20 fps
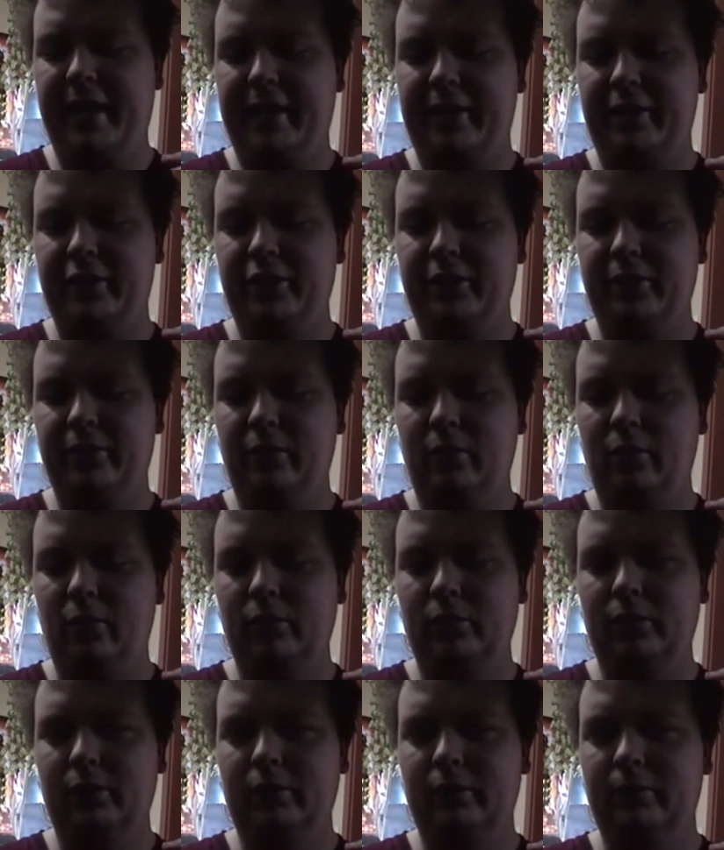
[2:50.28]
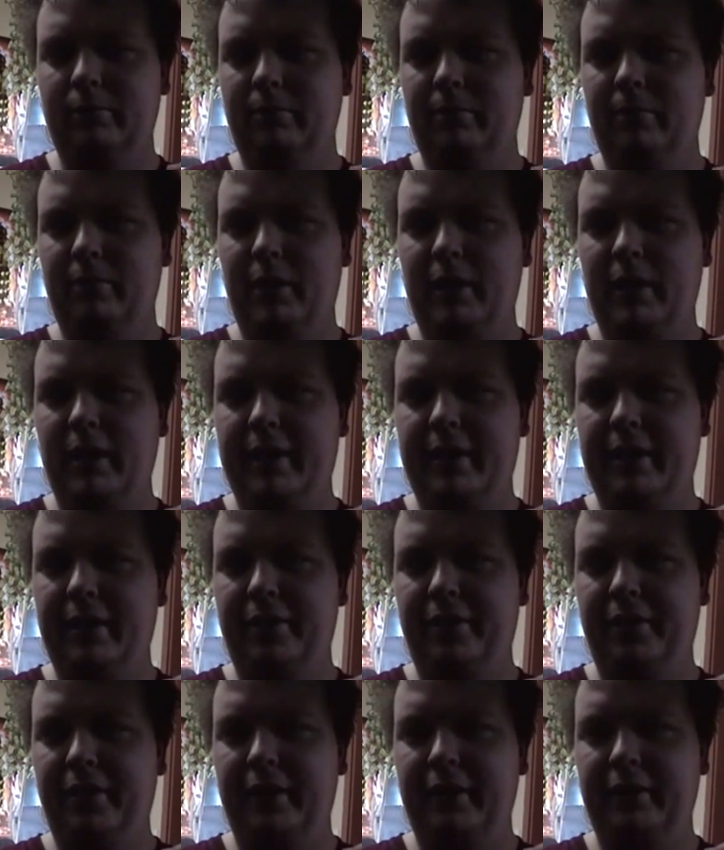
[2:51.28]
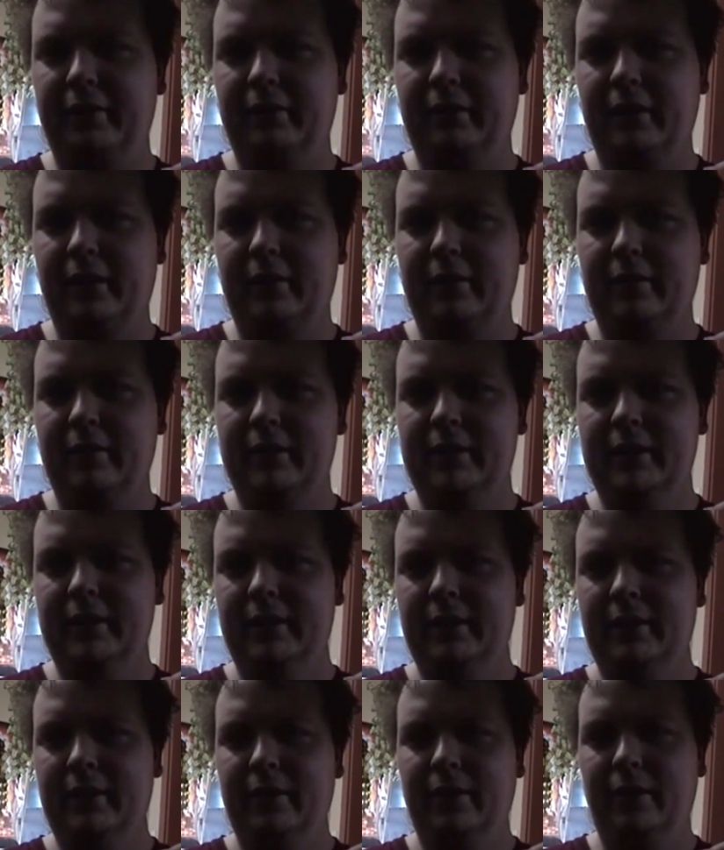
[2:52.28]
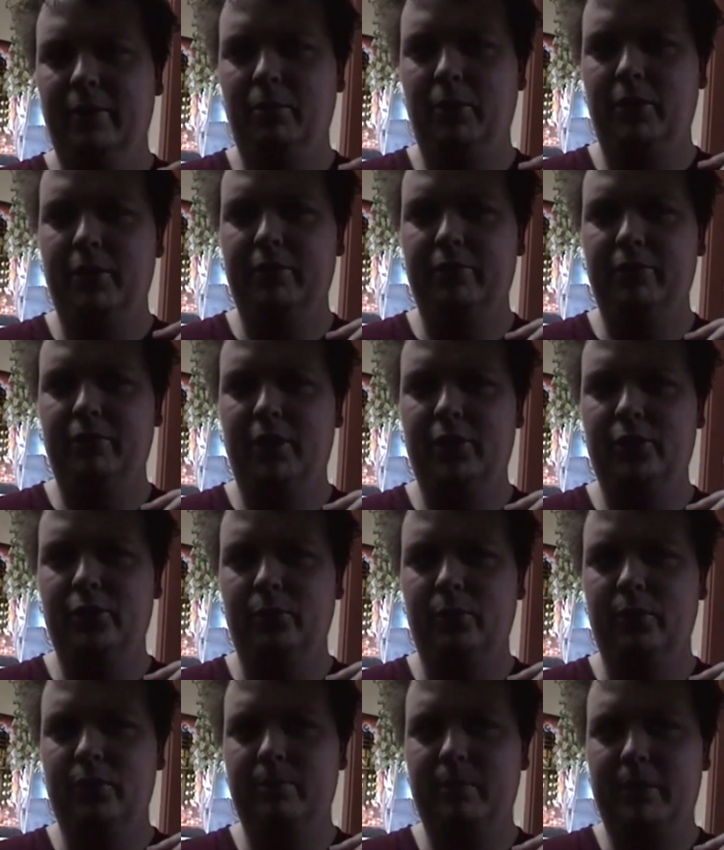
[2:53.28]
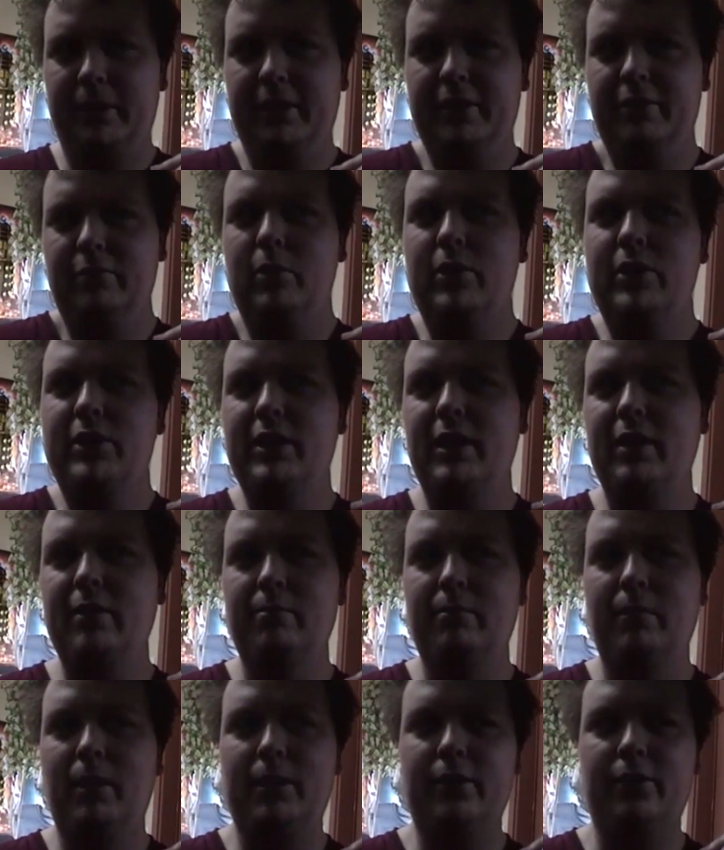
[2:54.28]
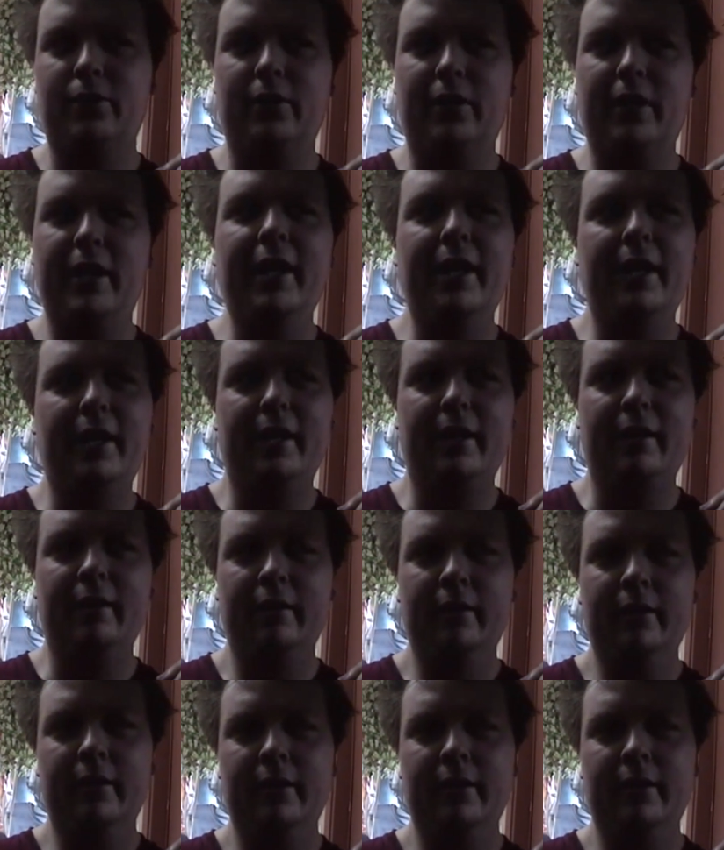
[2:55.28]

action horror kind of thing, like the Brendan Fraser ones. But this one's set in modern day.